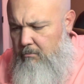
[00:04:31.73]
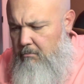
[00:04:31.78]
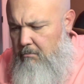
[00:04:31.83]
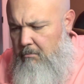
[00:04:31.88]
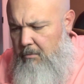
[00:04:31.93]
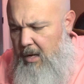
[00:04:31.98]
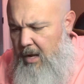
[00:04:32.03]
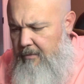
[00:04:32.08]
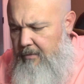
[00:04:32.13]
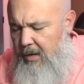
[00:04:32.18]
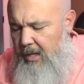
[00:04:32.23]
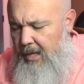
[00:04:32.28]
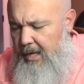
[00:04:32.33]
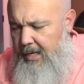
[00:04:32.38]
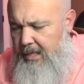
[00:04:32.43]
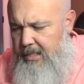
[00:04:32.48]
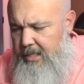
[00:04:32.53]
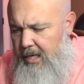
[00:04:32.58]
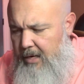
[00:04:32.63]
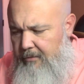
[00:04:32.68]
Like
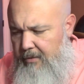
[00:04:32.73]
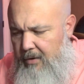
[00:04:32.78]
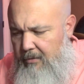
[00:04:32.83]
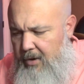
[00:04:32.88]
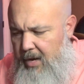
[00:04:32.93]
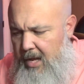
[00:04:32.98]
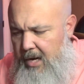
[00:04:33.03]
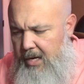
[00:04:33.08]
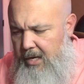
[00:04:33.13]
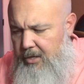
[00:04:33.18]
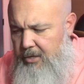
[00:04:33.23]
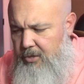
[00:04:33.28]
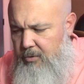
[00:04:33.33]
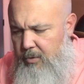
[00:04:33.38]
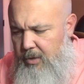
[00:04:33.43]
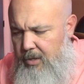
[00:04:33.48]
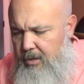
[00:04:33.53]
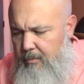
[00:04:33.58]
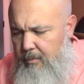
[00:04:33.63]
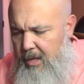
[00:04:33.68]
I said, I've never had an issue
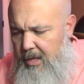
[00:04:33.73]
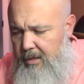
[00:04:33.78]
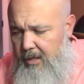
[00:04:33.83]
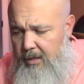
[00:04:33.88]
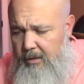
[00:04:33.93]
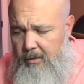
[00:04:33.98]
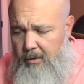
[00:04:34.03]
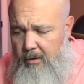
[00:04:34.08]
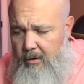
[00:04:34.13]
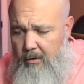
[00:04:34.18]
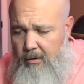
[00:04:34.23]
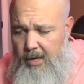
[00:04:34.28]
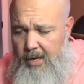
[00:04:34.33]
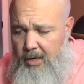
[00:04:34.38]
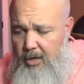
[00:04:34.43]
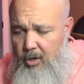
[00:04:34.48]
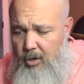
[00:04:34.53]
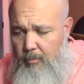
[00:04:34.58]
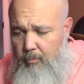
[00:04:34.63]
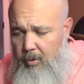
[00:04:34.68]
with them. I think they're a
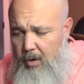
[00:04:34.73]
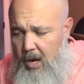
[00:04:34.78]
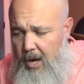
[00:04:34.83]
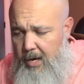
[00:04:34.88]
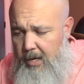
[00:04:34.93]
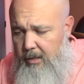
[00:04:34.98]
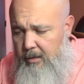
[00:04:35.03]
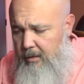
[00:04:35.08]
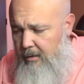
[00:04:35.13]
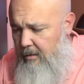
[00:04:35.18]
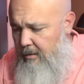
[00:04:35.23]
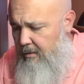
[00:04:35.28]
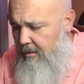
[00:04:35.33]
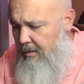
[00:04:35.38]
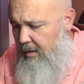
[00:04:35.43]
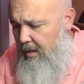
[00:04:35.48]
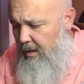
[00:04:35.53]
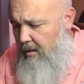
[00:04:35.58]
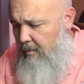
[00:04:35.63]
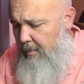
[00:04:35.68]
good product.
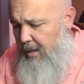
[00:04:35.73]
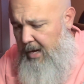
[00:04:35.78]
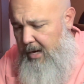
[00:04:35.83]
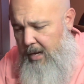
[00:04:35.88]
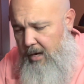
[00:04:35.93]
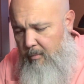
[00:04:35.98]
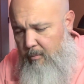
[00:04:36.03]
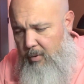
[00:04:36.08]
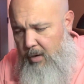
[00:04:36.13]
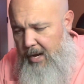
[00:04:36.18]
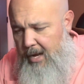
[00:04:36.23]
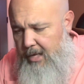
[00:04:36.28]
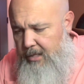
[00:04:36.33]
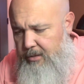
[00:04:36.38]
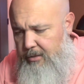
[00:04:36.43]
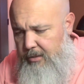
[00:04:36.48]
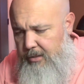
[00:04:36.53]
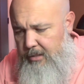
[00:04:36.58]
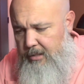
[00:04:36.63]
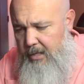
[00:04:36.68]
They're made out of brass,
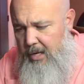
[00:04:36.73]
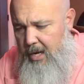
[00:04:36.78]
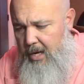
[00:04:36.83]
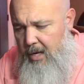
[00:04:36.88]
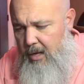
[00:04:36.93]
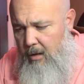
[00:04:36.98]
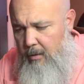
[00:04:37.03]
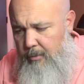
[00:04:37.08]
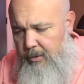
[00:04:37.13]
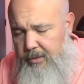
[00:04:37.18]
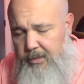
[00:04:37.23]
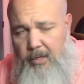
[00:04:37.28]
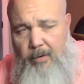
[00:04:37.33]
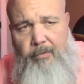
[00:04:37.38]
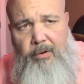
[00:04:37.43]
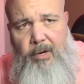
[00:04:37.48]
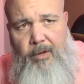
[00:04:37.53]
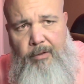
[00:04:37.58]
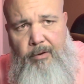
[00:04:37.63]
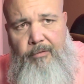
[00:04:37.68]
just like almost
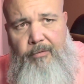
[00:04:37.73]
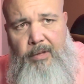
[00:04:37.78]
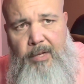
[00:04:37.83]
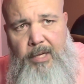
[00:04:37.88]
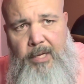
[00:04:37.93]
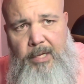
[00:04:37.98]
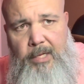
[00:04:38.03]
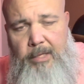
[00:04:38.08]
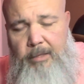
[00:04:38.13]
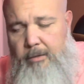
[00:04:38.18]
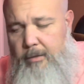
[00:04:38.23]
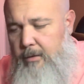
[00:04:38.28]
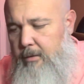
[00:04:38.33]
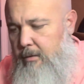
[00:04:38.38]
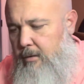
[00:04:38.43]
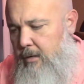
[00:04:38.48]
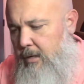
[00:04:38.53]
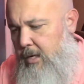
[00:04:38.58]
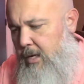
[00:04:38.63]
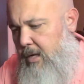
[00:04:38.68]
every other fitting is.
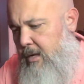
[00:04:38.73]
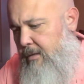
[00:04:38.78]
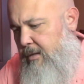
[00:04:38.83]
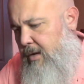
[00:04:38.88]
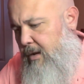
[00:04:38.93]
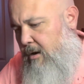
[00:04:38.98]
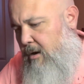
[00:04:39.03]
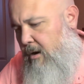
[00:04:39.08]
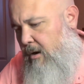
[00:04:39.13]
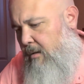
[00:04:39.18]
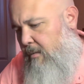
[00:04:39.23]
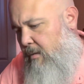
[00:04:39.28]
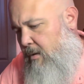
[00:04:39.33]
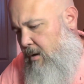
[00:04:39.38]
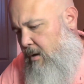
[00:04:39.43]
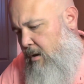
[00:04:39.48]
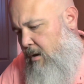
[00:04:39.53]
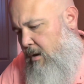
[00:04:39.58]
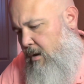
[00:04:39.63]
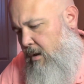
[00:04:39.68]
They are
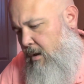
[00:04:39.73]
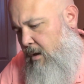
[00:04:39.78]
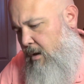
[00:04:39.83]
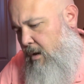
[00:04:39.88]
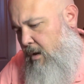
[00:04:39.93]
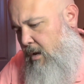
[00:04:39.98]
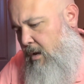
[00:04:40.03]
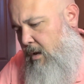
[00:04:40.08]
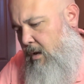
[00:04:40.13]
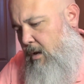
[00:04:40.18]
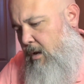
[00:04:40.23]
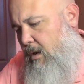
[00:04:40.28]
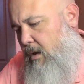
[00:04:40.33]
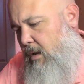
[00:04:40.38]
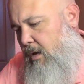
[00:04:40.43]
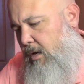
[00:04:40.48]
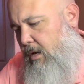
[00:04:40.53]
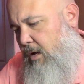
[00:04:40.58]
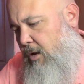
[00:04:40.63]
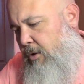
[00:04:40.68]

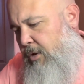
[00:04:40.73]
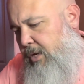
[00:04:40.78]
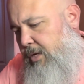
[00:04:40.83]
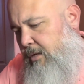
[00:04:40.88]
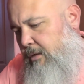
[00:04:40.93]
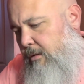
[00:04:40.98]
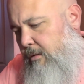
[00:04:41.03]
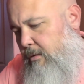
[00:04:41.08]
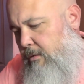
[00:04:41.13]
coated.